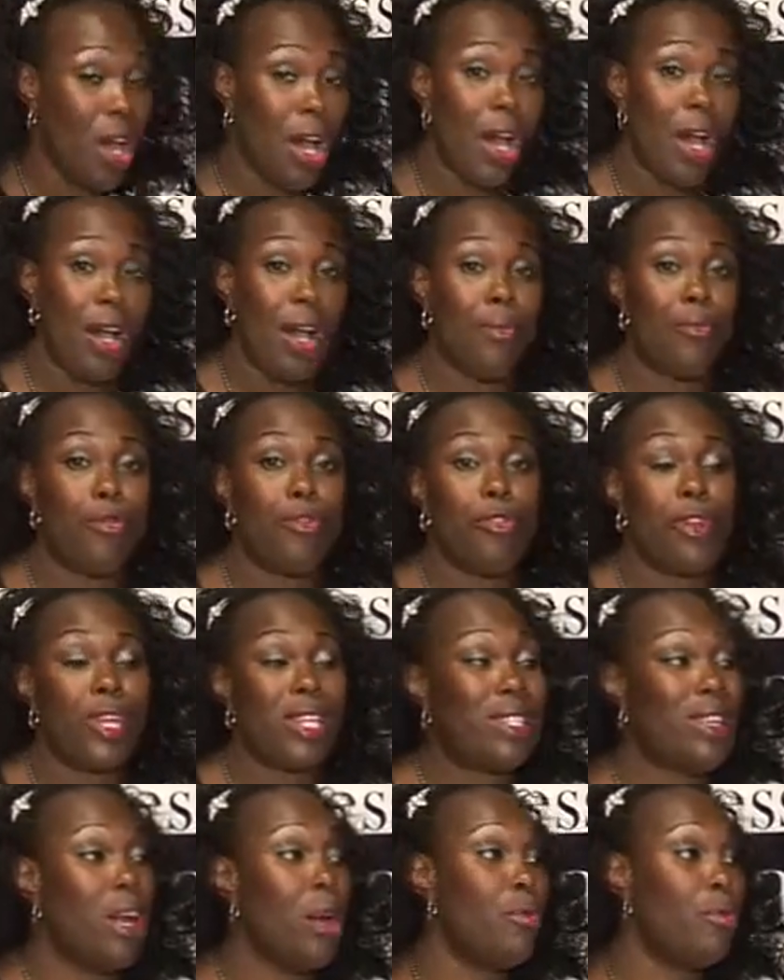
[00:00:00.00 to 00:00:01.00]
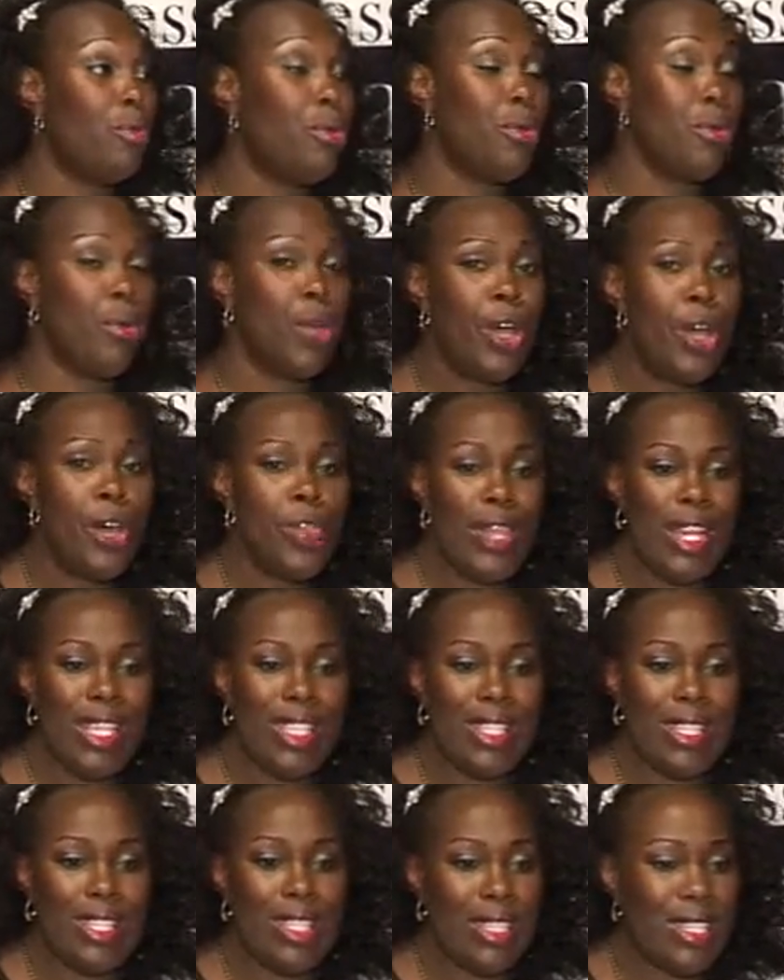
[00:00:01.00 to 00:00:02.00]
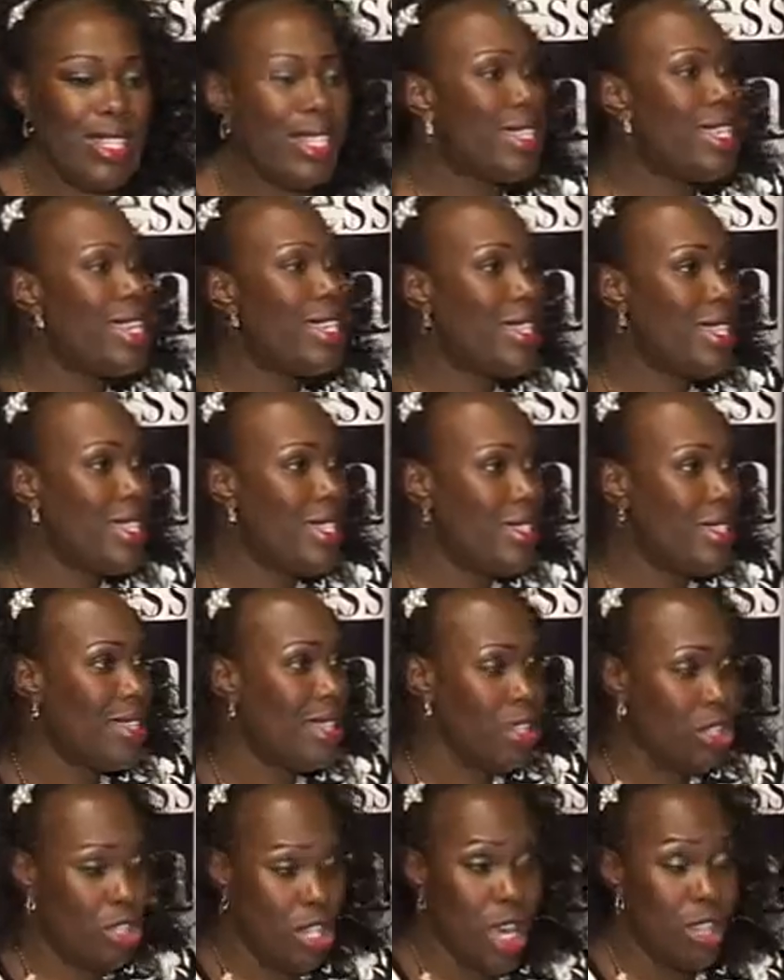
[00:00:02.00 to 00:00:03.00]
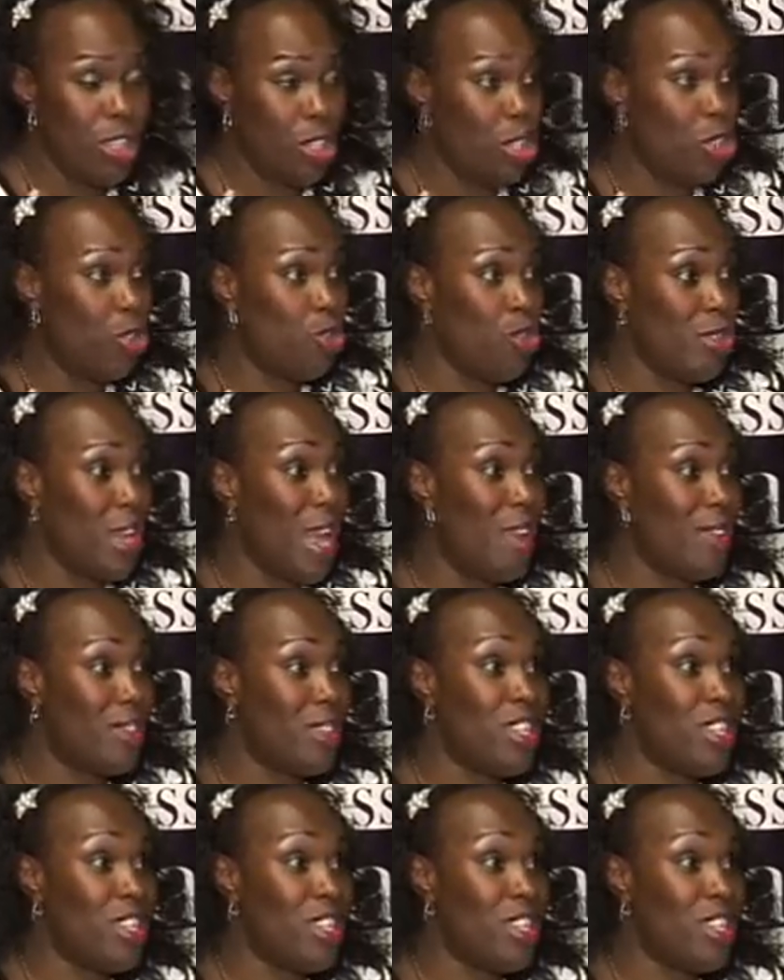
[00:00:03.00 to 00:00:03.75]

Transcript: For example, there's diseases that young children have,